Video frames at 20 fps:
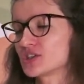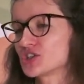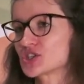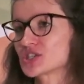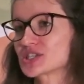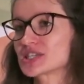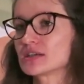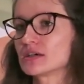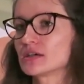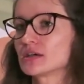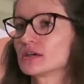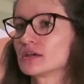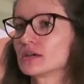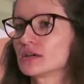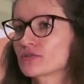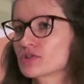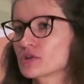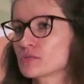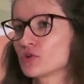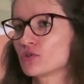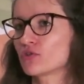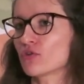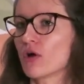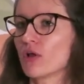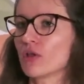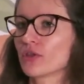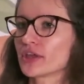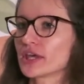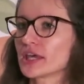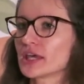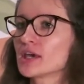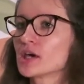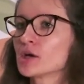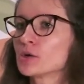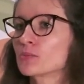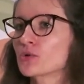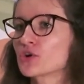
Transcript: just remove all the